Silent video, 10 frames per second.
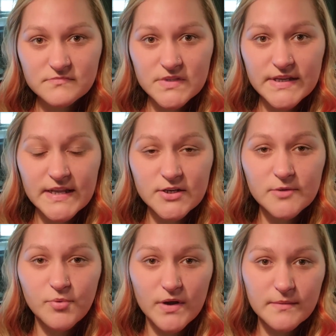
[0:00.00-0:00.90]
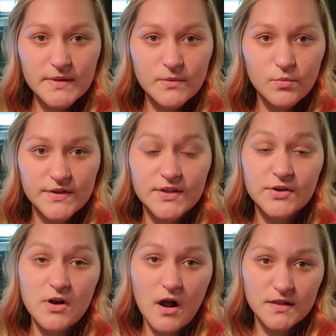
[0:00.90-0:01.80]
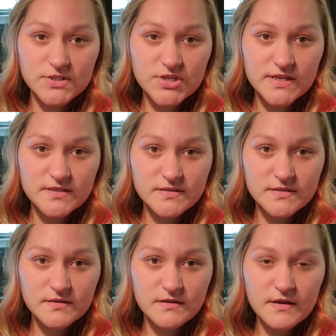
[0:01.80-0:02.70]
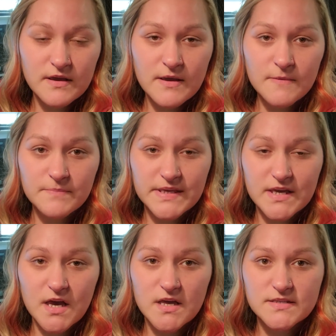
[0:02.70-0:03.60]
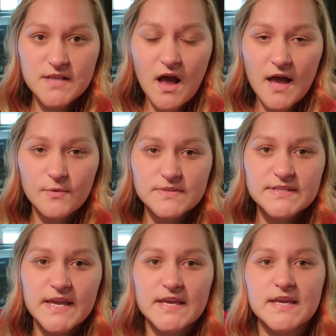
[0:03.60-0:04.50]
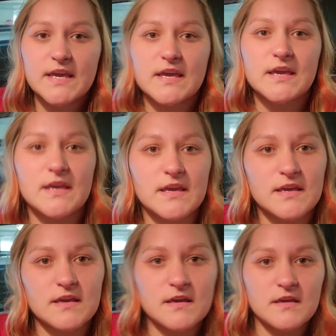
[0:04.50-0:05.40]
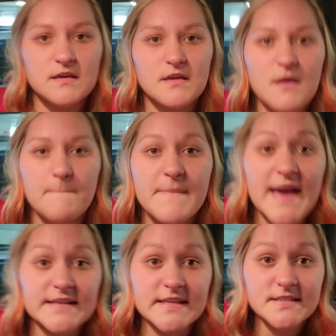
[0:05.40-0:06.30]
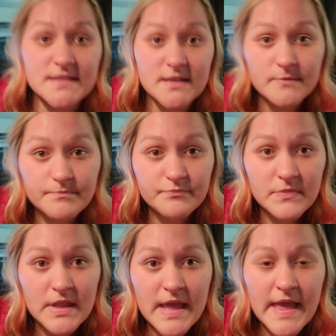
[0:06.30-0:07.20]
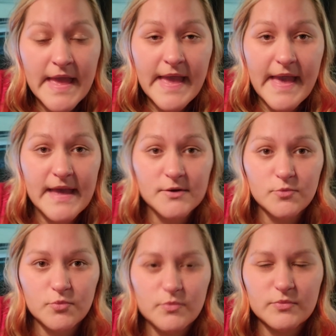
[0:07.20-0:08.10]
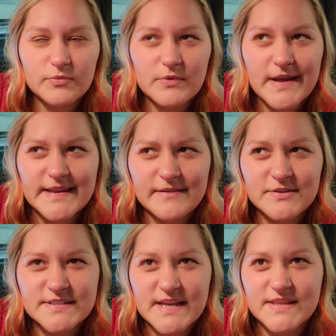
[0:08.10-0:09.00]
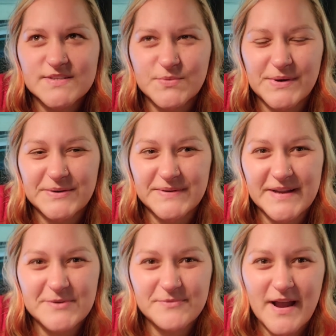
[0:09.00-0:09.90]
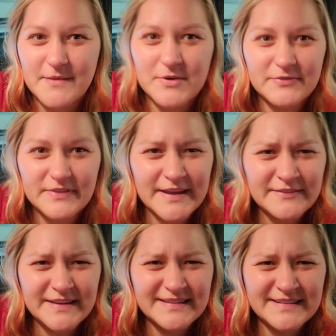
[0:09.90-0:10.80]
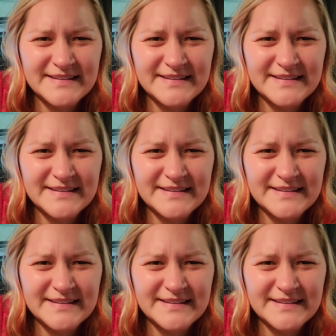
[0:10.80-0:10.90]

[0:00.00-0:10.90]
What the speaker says: get an appointment with a neurologist because I was taking magnesium and I never say this word right, riboflavin,